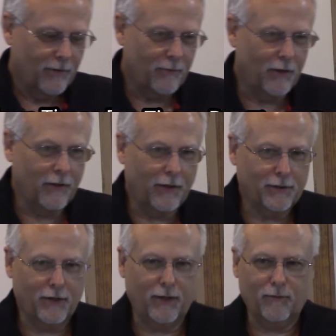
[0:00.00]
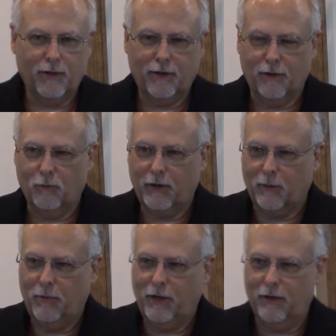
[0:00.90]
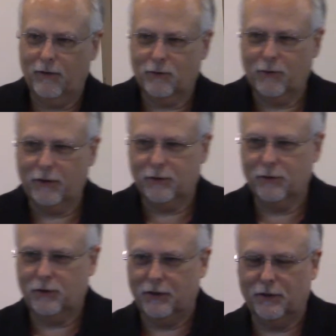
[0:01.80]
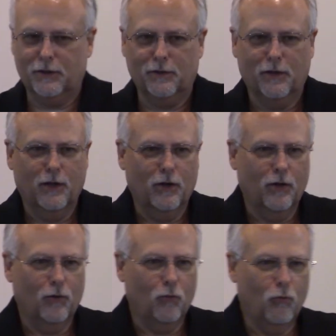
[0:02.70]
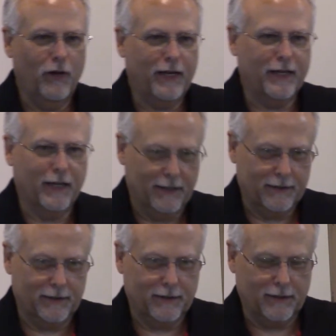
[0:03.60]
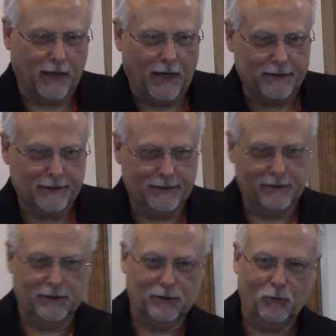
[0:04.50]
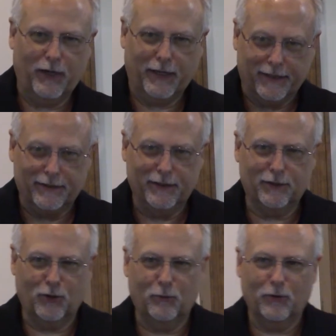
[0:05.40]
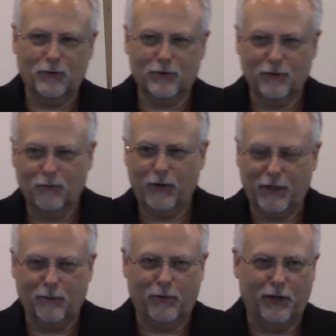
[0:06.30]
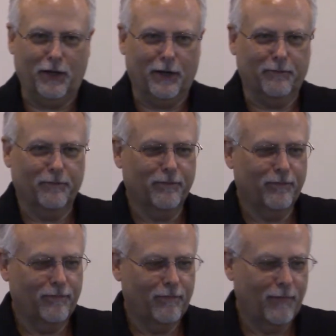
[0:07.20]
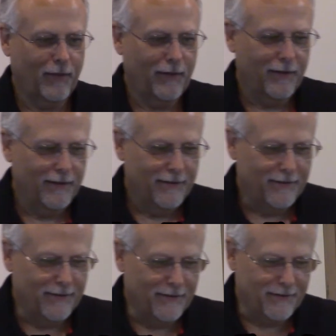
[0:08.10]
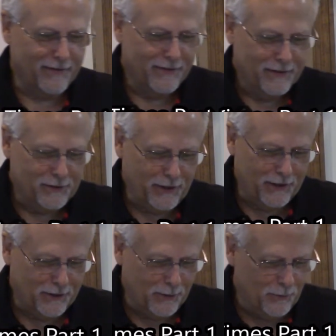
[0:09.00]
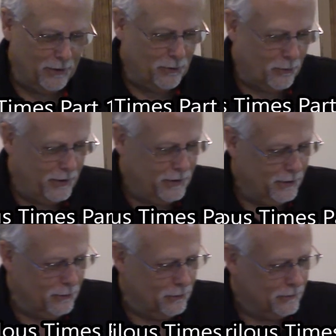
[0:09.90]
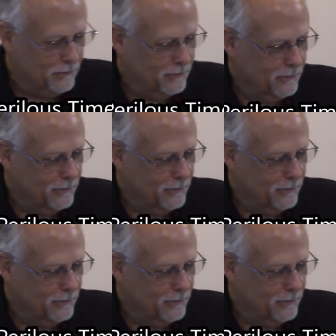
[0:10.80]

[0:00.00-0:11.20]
It's funny, they call Wikipedia, this great search engine, Wicca. Wicked. It's almost Wikipedia. 2 Timothy 3:2